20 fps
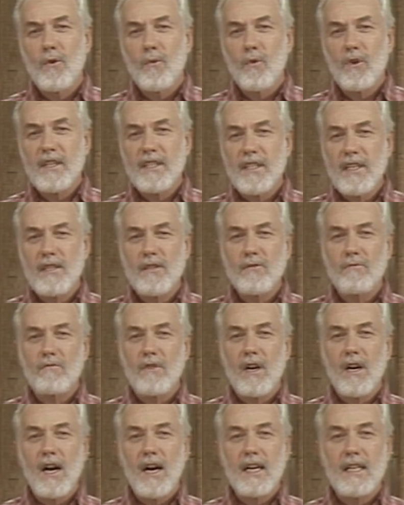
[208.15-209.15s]
wants his
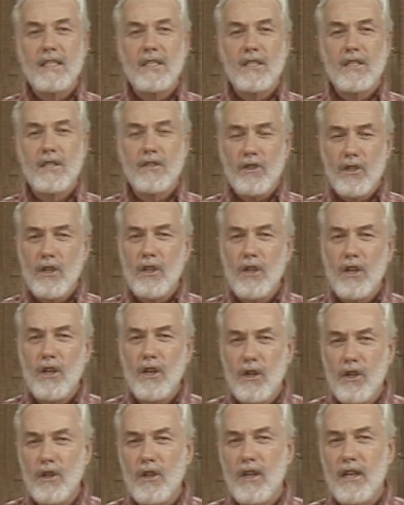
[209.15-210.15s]
rods to look
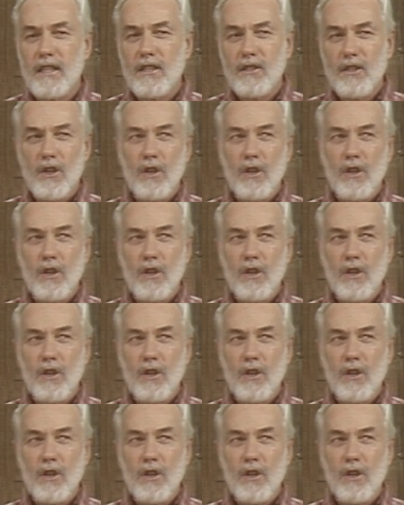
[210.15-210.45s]
good,